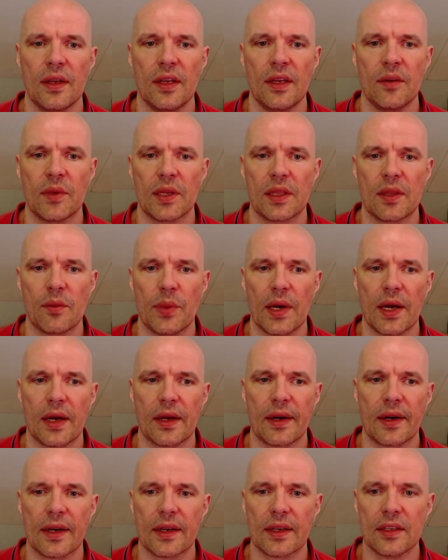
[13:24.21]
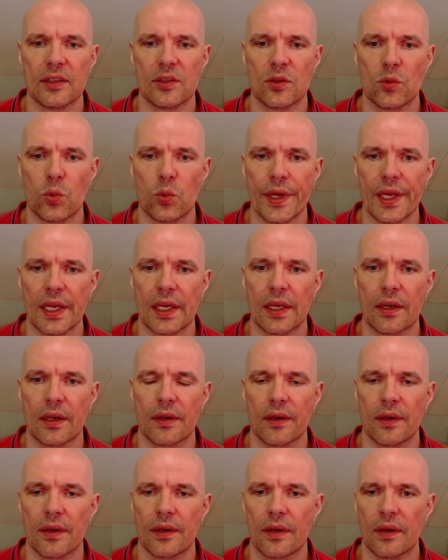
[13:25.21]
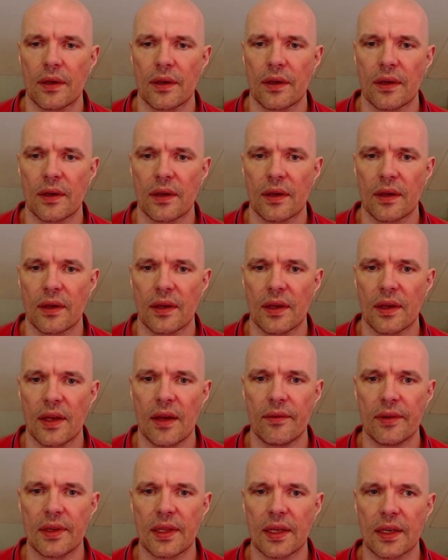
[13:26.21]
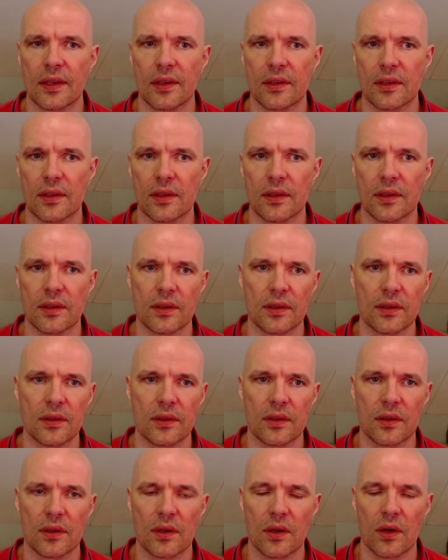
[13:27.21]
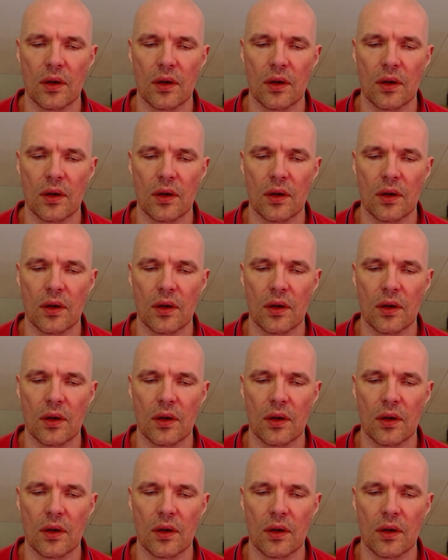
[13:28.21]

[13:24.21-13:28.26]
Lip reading: But the back rank is weak. Everything